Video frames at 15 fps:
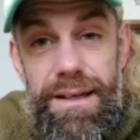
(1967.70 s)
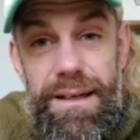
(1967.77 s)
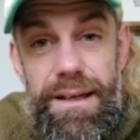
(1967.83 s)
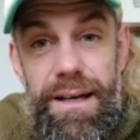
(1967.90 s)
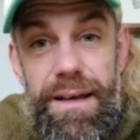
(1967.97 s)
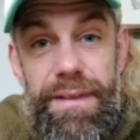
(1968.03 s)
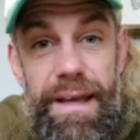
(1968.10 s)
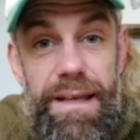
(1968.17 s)

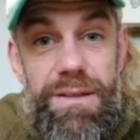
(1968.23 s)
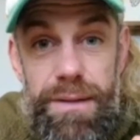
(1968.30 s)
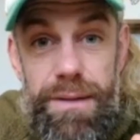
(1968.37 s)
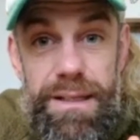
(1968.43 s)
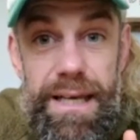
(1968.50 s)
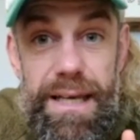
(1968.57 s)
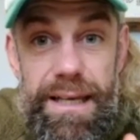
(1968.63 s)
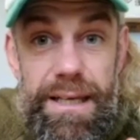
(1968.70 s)
And that's me
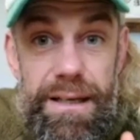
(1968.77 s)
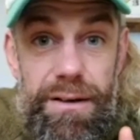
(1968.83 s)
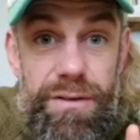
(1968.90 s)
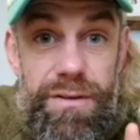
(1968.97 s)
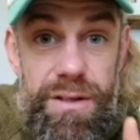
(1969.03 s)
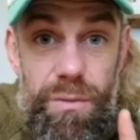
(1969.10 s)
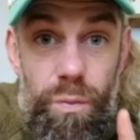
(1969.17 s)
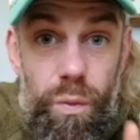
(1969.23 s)
taking
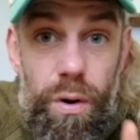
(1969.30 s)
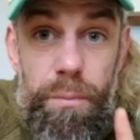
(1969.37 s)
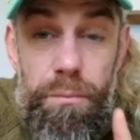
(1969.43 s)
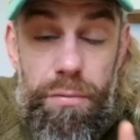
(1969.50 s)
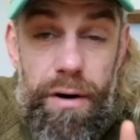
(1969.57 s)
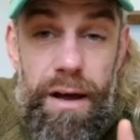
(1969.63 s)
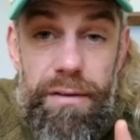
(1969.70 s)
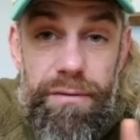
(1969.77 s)
obviously 1
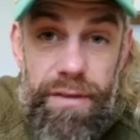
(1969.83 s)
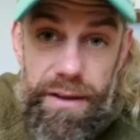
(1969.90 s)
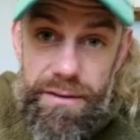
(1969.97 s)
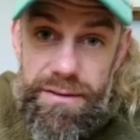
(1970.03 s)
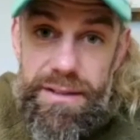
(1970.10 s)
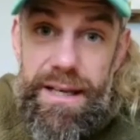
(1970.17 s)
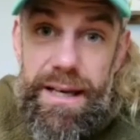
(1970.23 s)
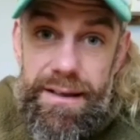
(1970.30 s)
breath for
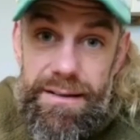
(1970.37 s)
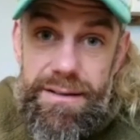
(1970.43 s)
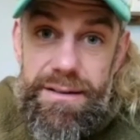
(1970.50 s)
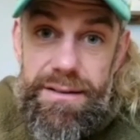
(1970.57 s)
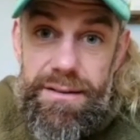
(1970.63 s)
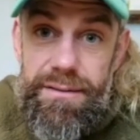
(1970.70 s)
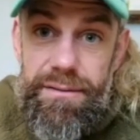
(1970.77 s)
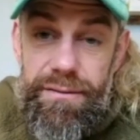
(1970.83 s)
those
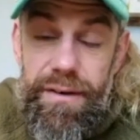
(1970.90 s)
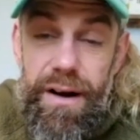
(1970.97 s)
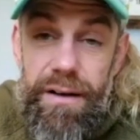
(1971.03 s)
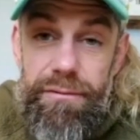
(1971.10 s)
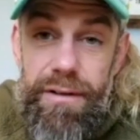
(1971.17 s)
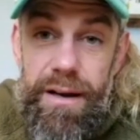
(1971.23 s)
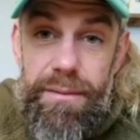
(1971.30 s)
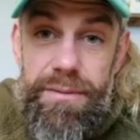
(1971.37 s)
next
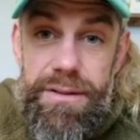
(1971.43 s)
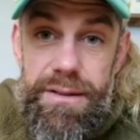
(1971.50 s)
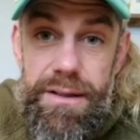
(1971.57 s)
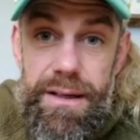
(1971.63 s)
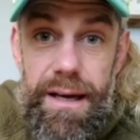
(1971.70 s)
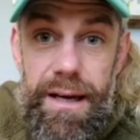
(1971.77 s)
5 reps.